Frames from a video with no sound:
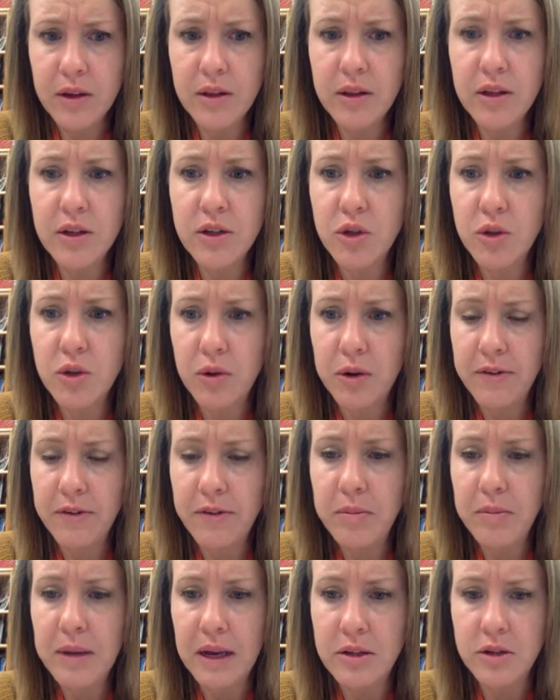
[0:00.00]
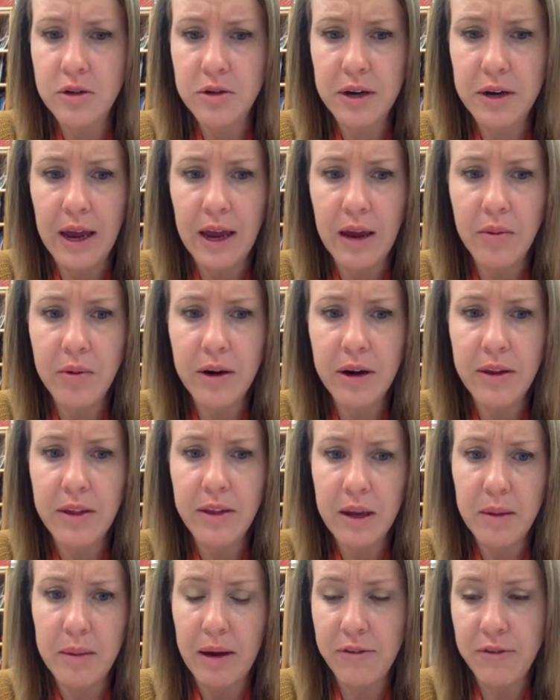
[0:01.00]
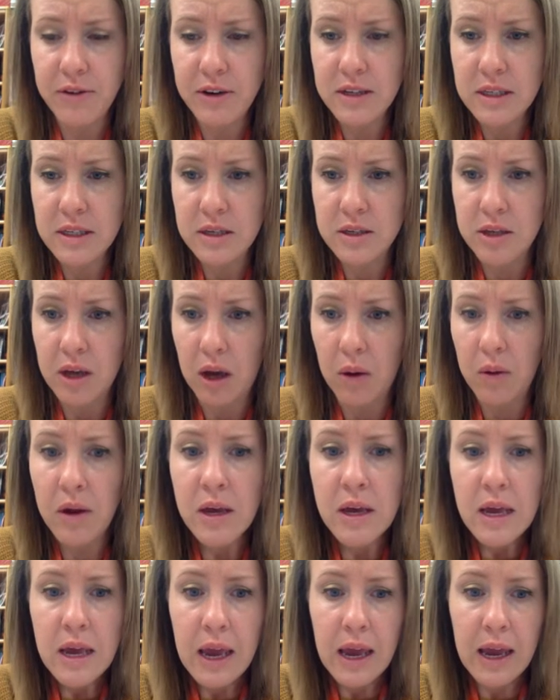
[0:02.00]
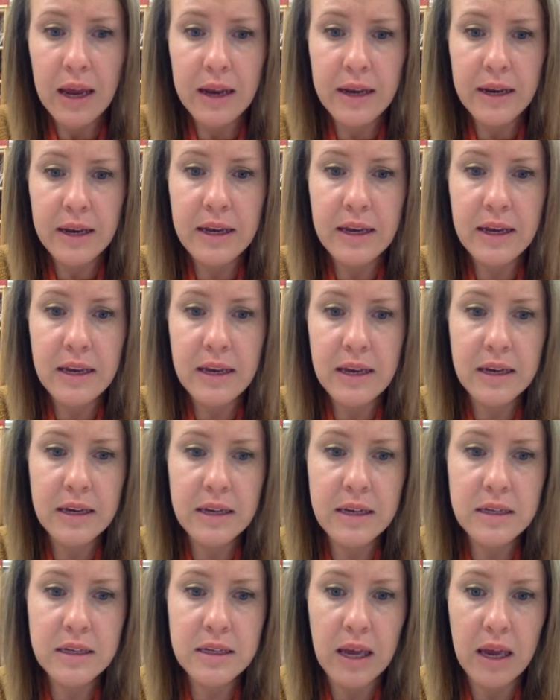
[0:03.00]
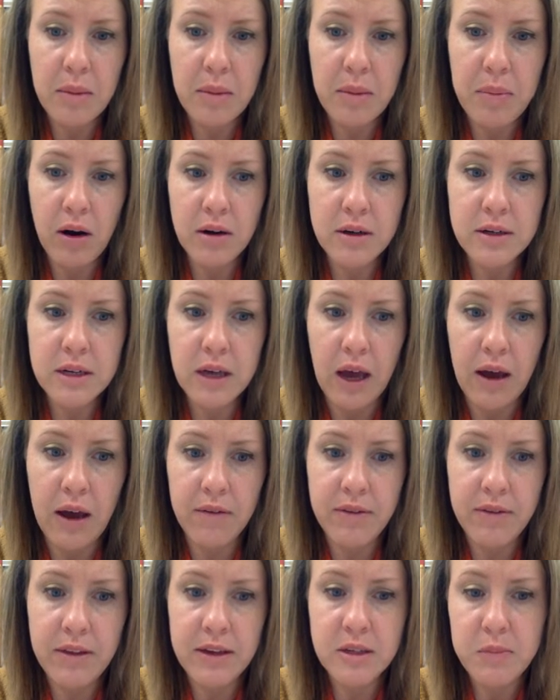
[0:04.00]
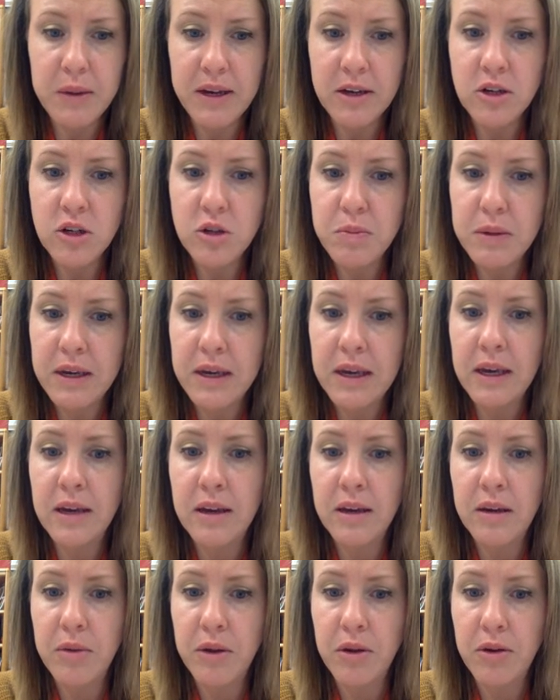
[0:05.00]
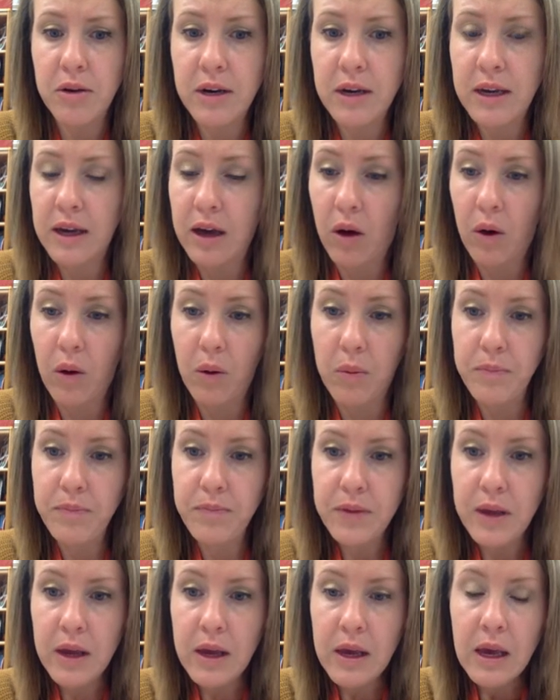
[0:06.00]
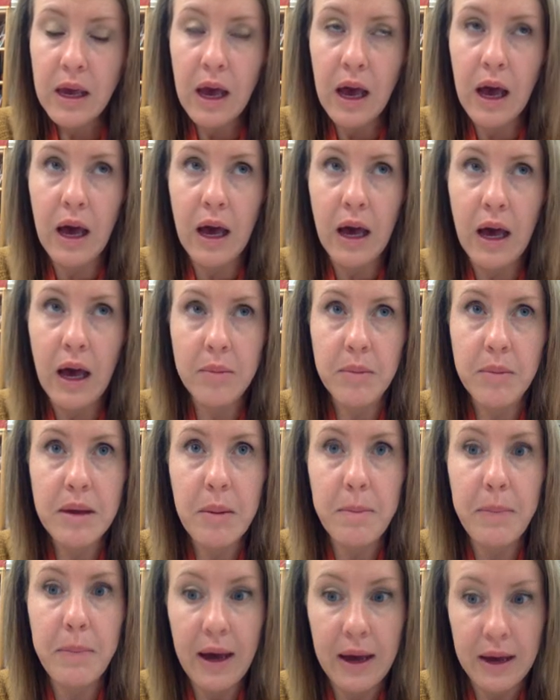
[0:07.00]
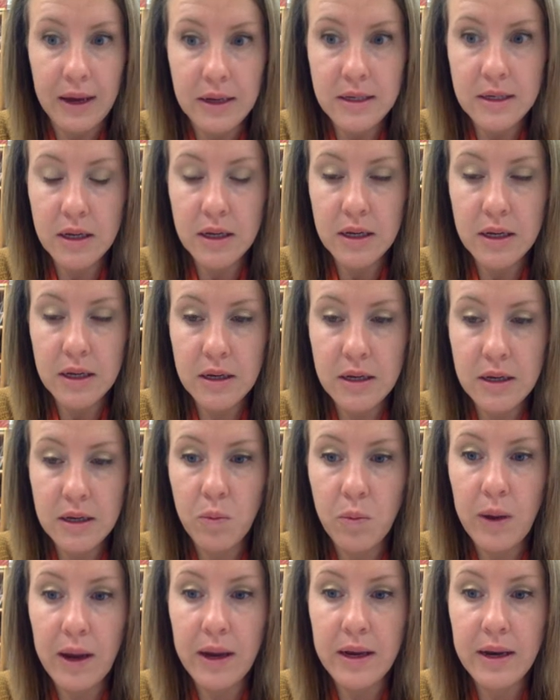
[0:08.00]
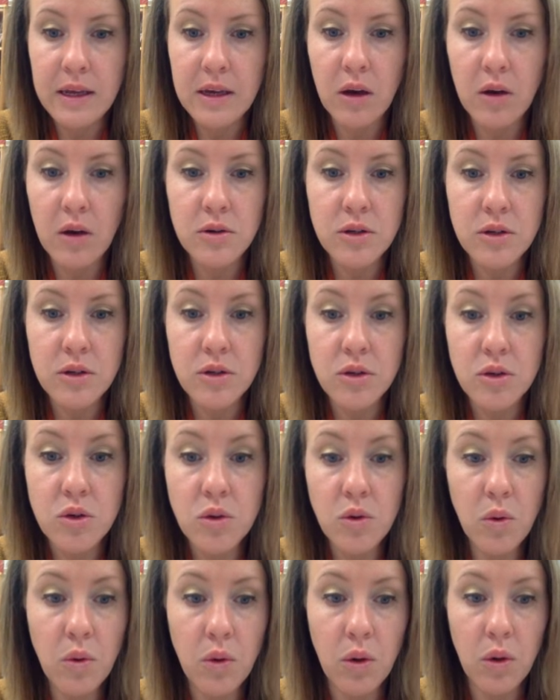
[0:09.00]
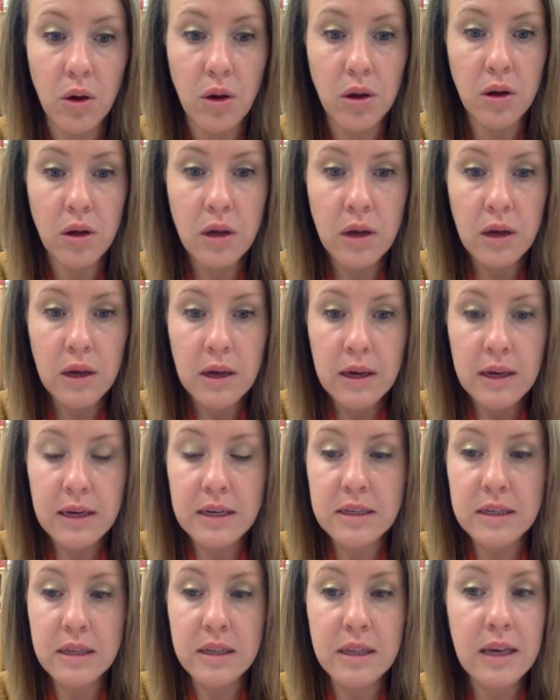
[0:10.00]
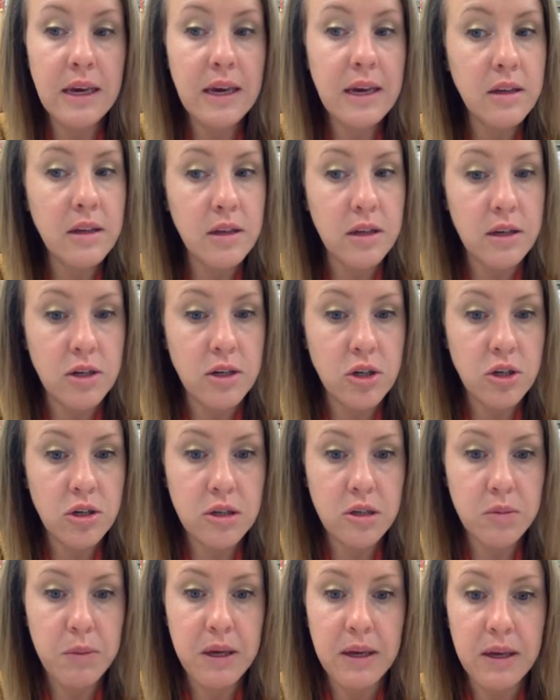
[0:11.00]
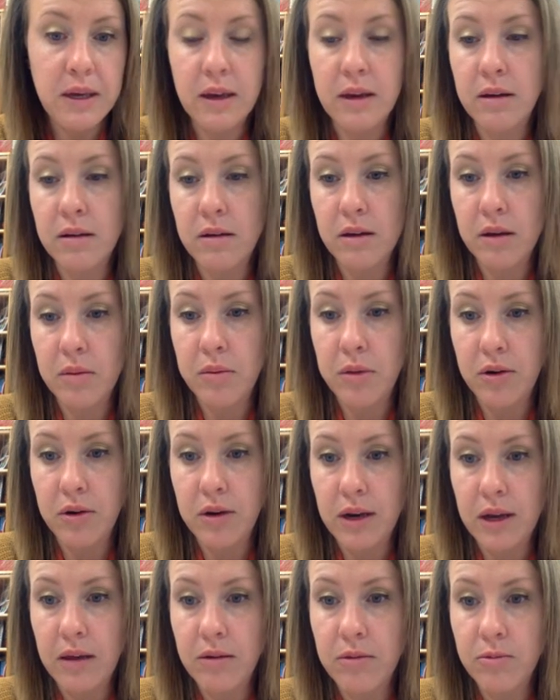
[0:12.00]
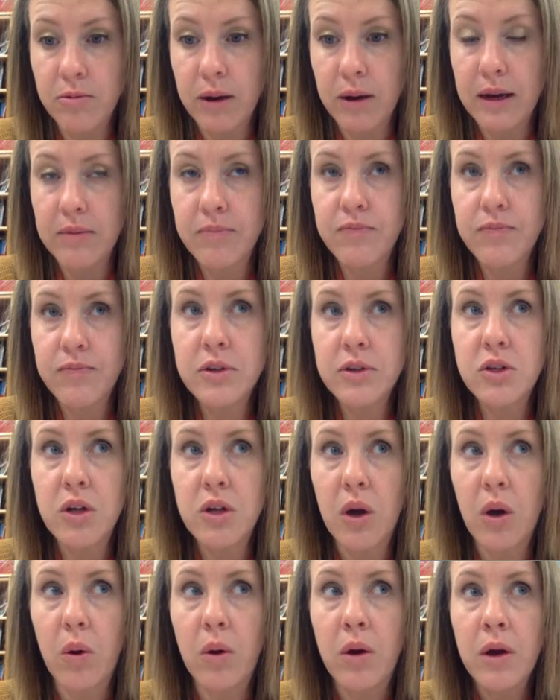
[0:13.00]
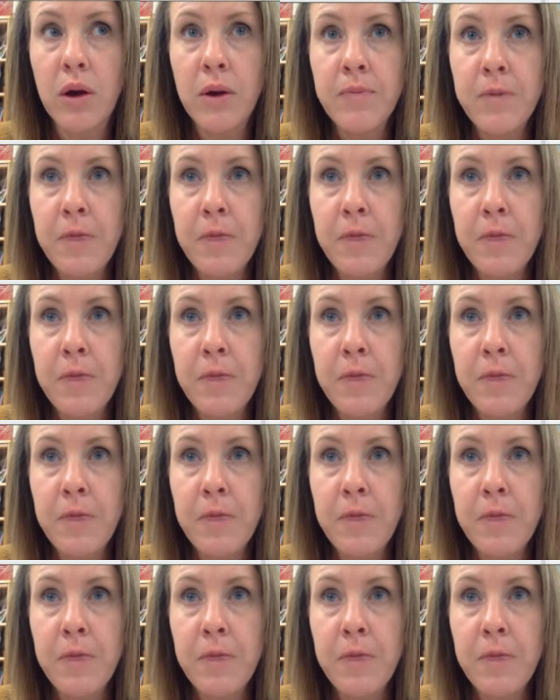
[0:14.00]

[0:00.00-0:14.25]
the story from yesterday, and we're going to think about Francisco. And he is a part of the Spanish speaking community at home. But when he goes to school, he's in the English speaking community, right? So